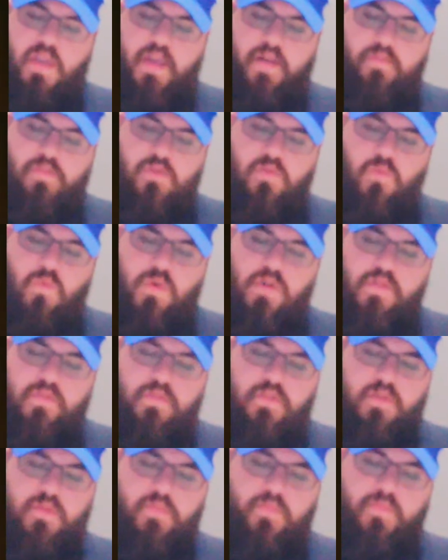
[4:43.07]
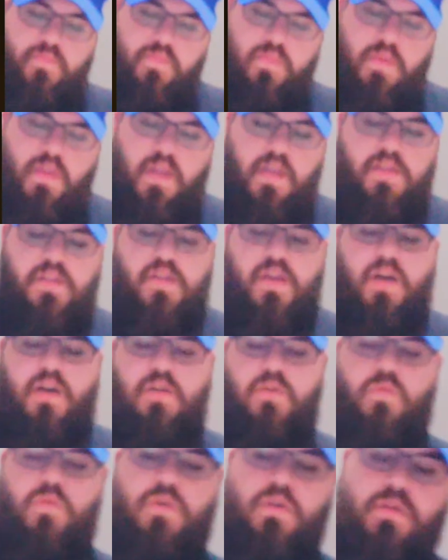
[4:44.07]
every one of them, and
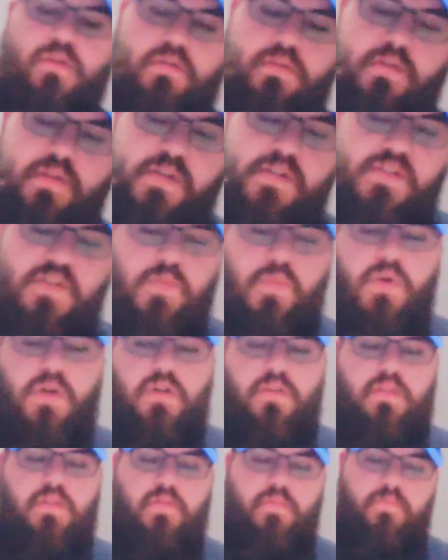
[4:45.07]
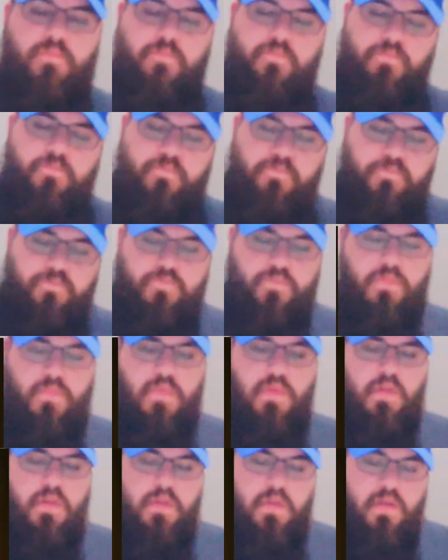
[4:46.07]
Yahweh is among them.
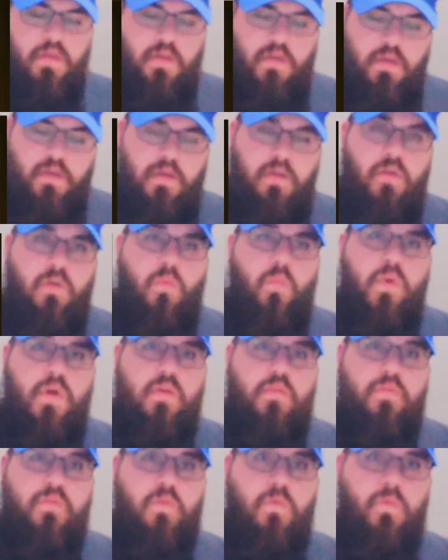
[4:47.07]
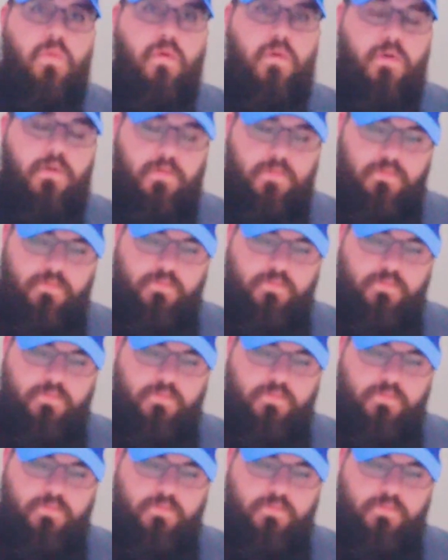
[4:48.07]
Wherefore,